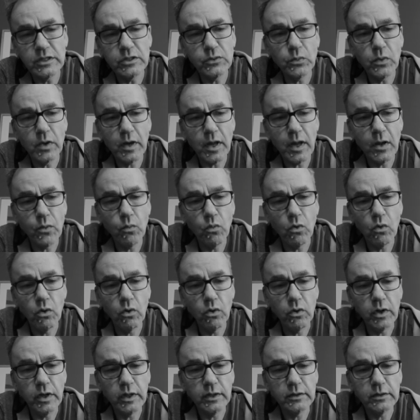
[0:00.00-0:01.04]
is what I
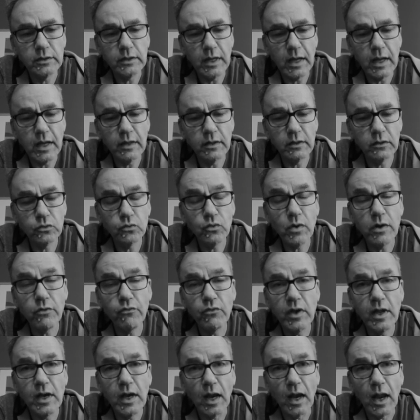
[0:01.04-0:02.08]
wanted and do I
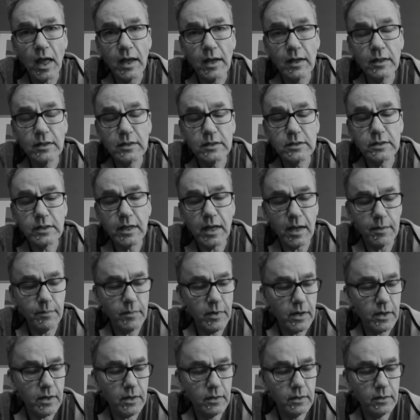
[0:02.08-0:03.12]
really like this
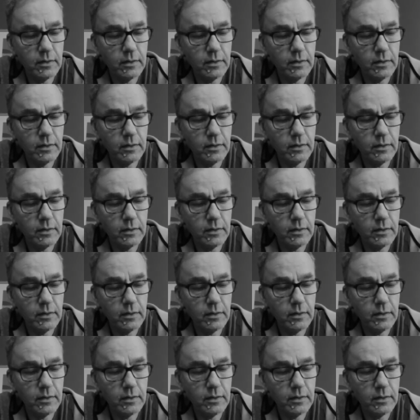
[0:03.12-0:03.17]
camera.